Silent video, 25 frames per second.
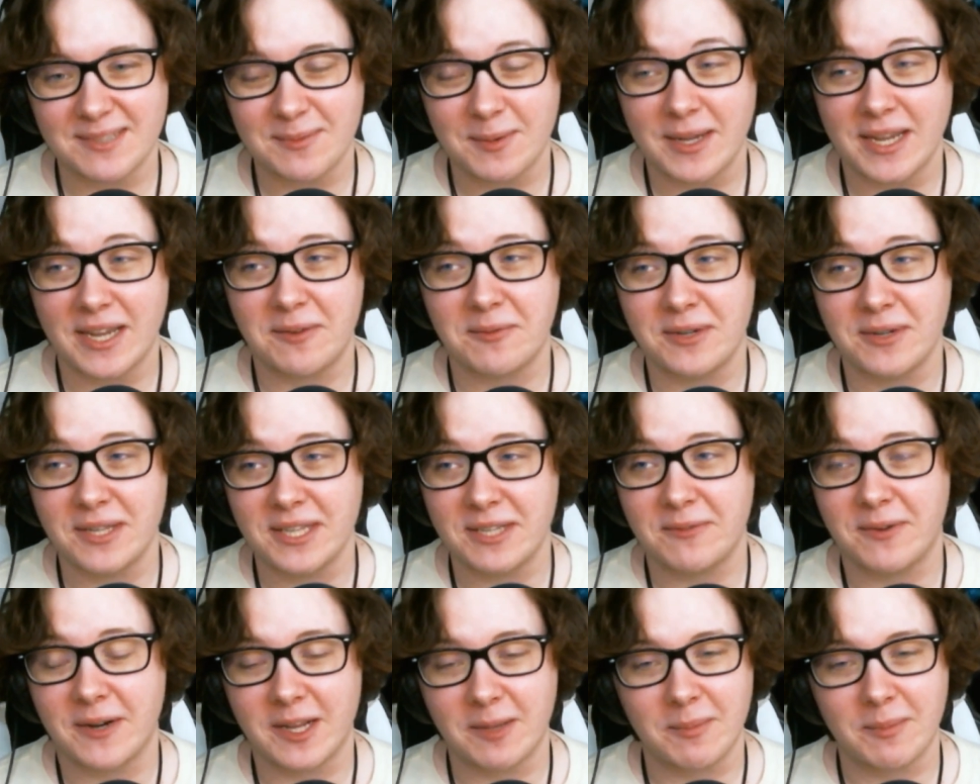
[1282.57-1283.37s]
why I really
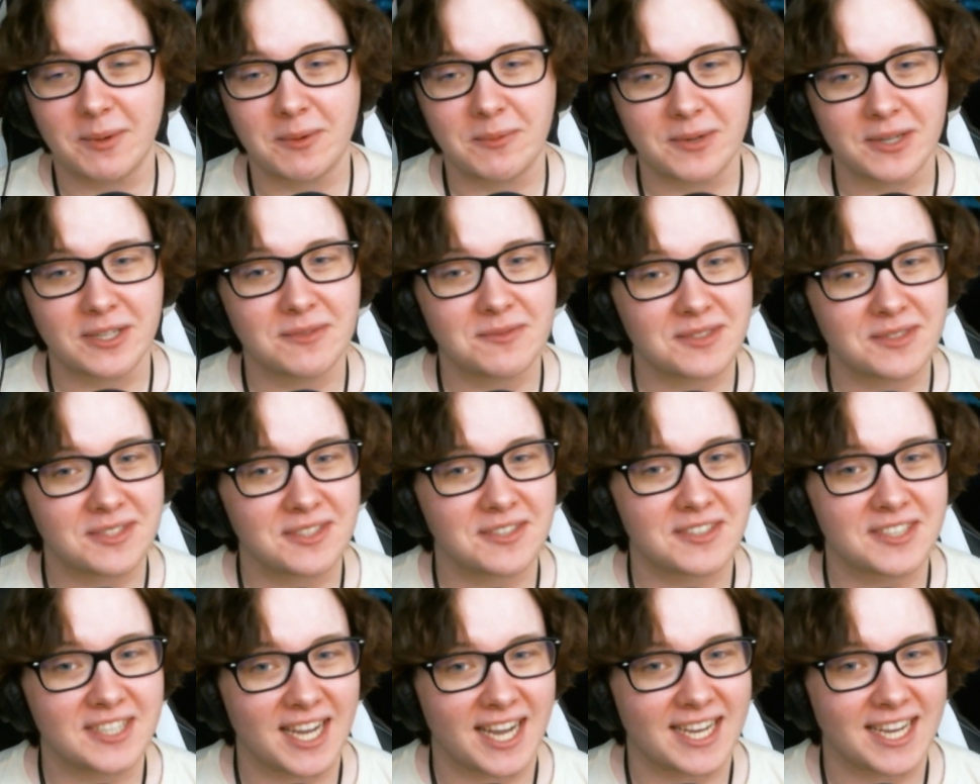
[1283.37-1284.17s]
recommend working with your
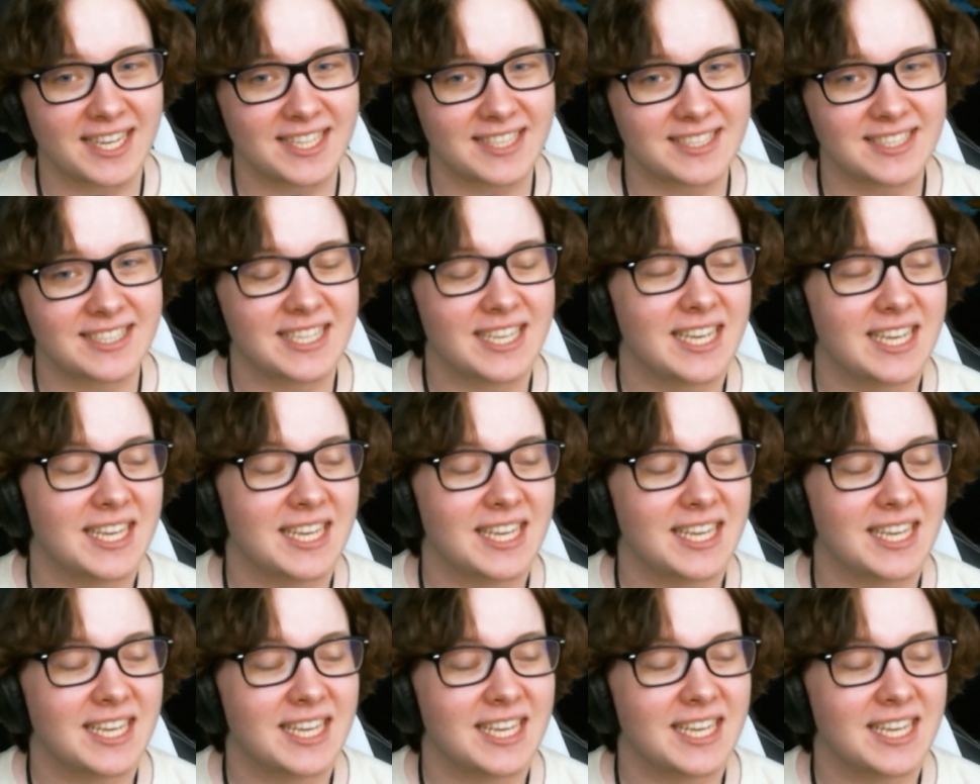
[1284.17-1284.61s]
guides.